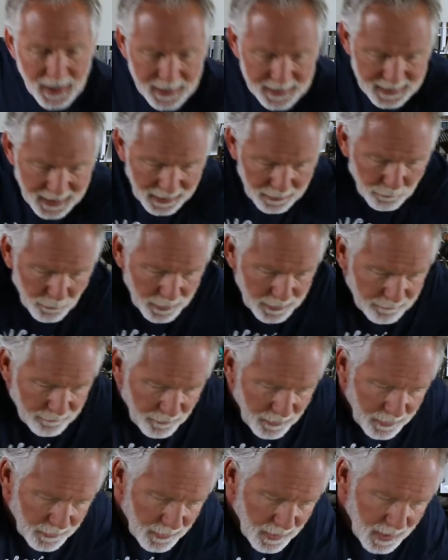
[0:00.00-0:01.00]
get one of
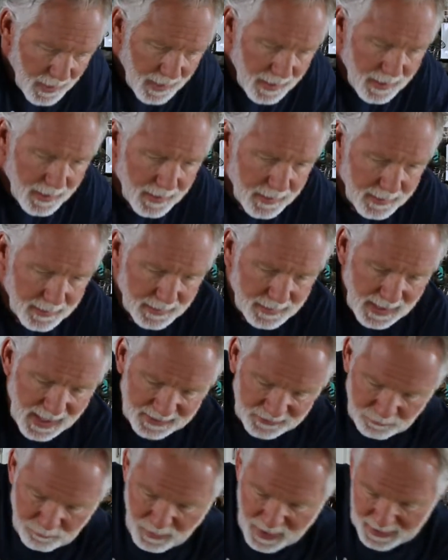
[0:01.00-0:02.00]
our
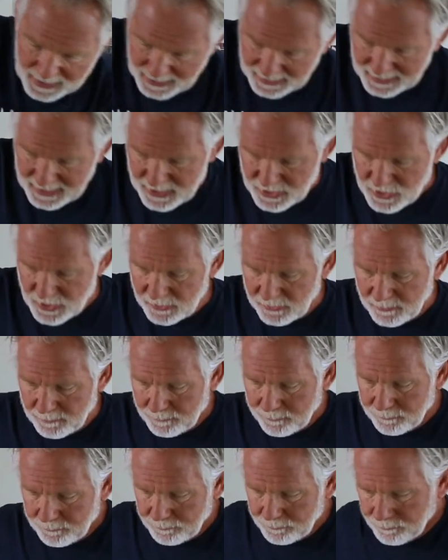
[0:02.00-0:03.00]
glass baking dishes.
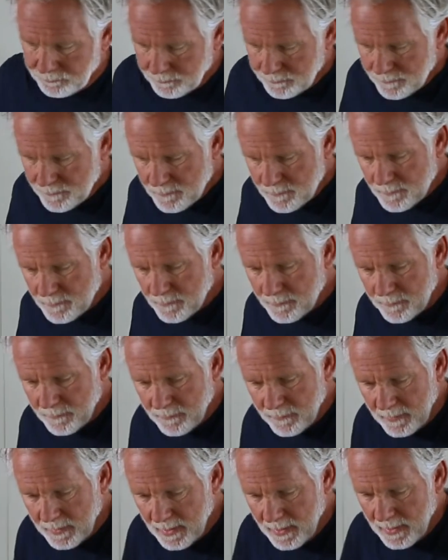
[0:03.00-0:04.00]

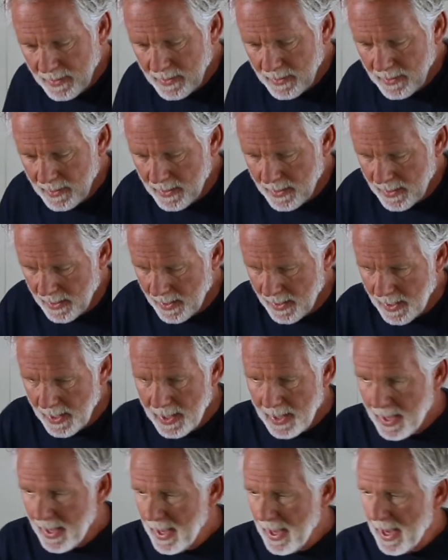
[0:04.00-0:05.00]

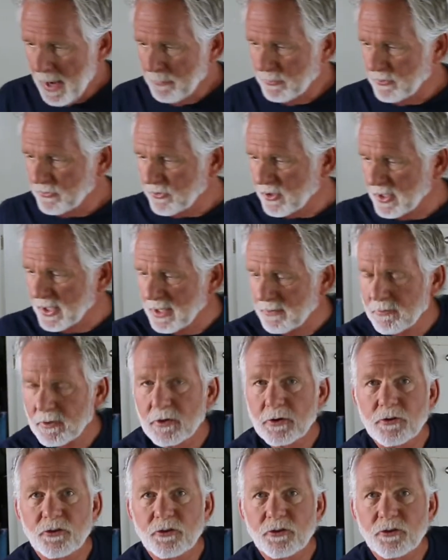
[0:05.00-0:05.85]
We're just going to give it a little